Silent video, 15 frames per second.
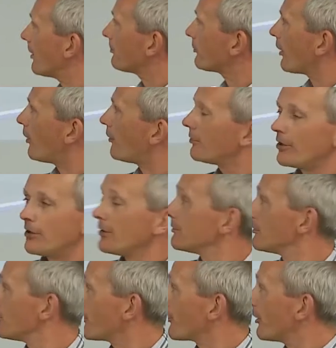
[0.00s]
Yep,
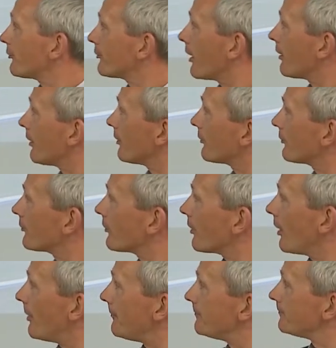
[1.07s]
so what they said is
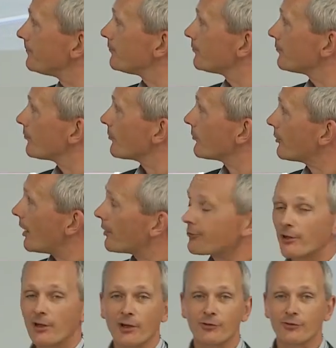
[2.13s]
um,
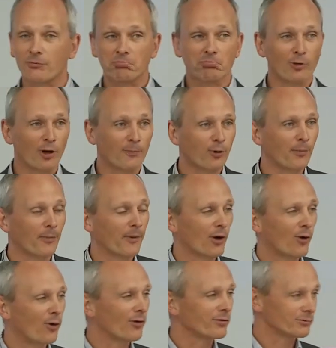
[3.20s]
texting is not a problem
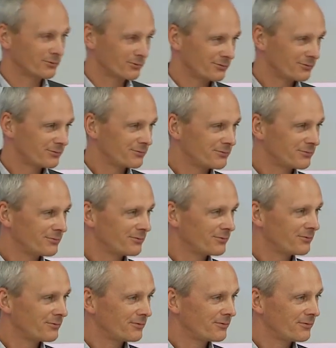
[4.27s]
at all.
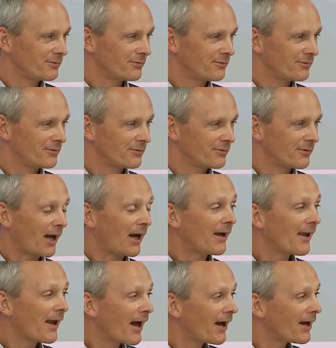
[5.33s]

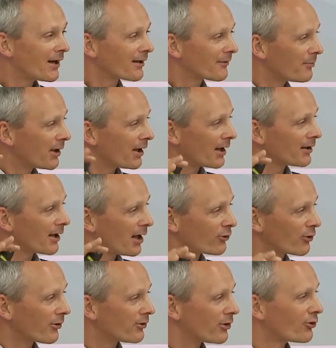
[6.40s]
I like being
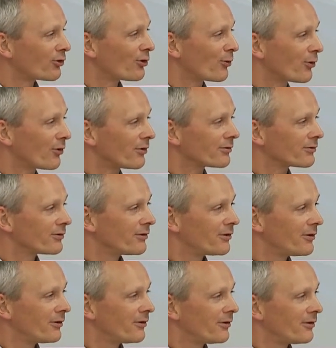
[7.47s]
engaged in the digital world.
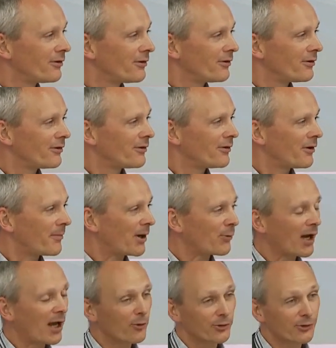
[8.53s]

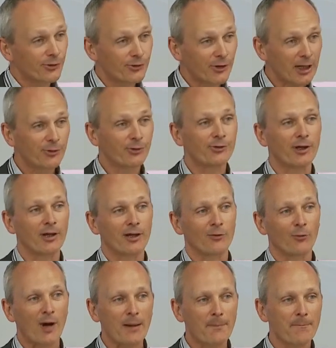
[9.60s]
But when I was
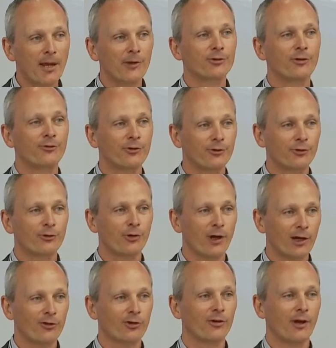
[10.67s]
16, one massive
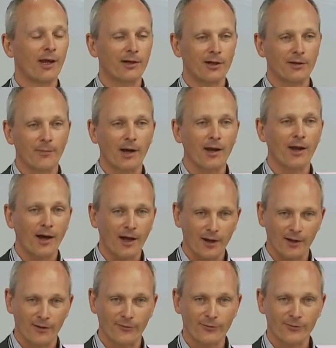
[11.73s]
distraction entered my
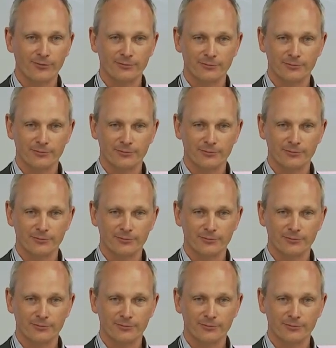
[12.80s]
life.